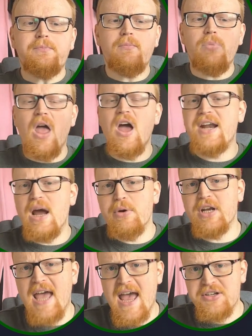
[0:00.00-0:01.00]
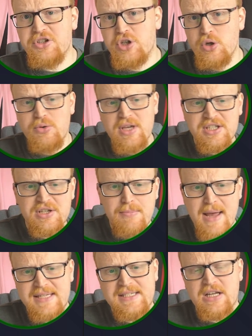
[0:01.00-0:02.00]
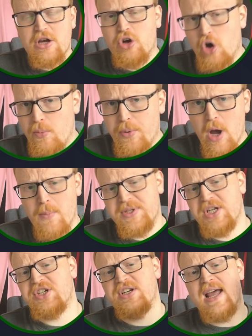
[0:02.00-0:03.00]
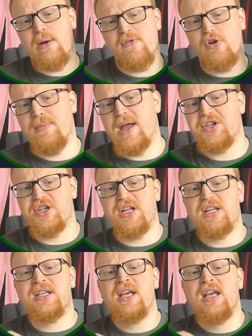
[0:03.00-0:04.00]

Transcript: Now we're going to head to the domestic cup competition. Now, we've already mentioned it.